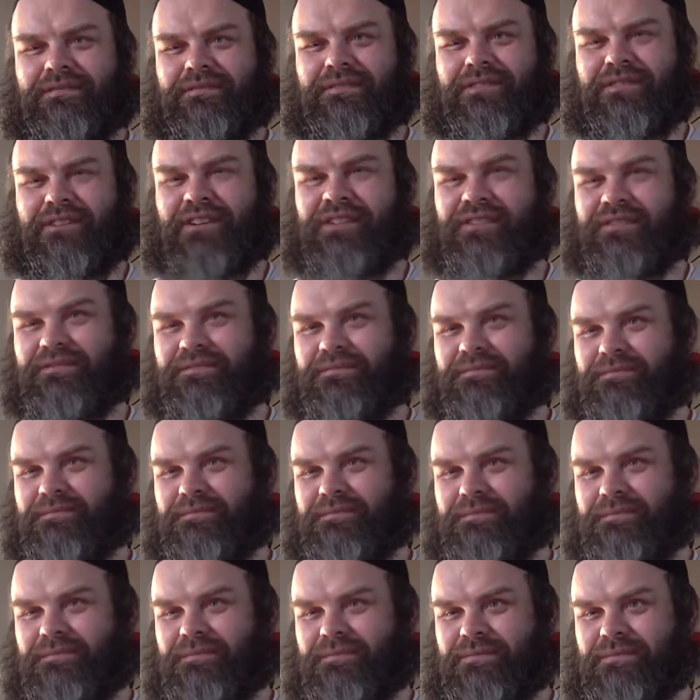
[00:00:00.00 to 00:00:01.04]
Right?
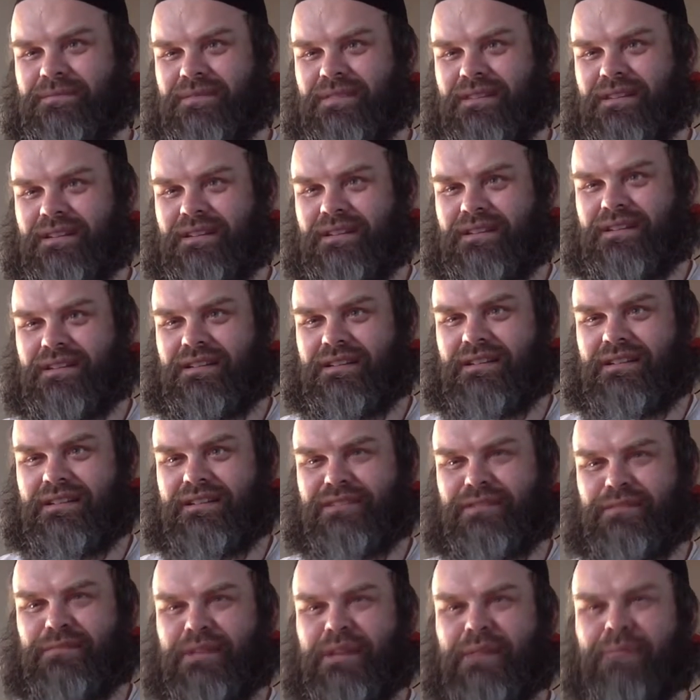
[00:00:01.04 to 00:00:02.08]

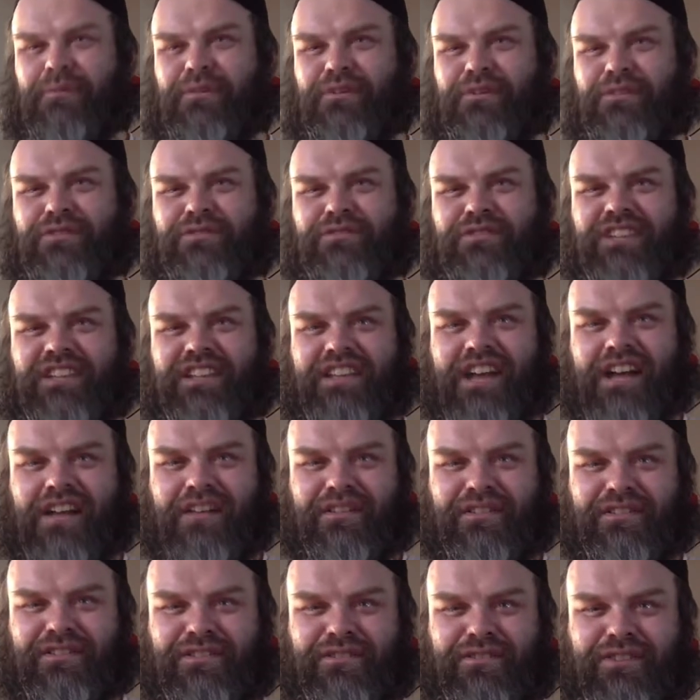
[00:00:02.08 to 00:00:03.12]
So people usually yell
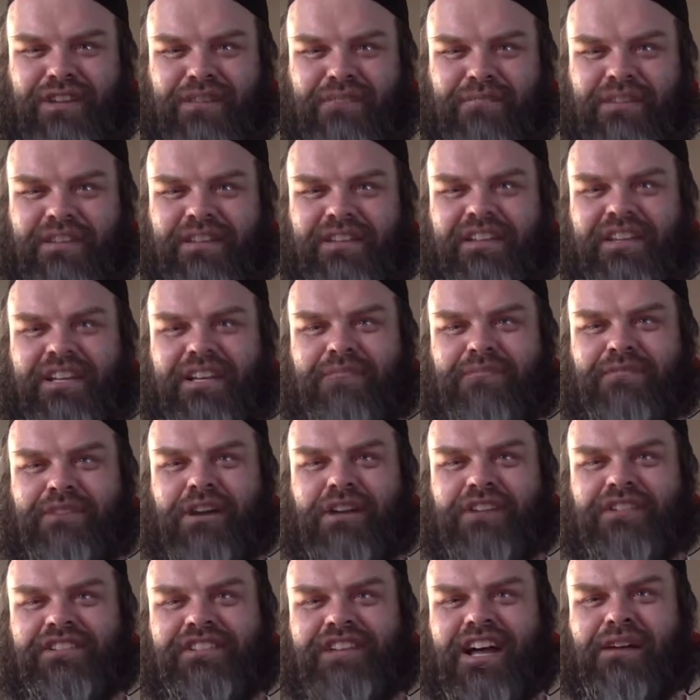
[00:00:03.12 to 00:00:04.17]
and scream and get obnoxious.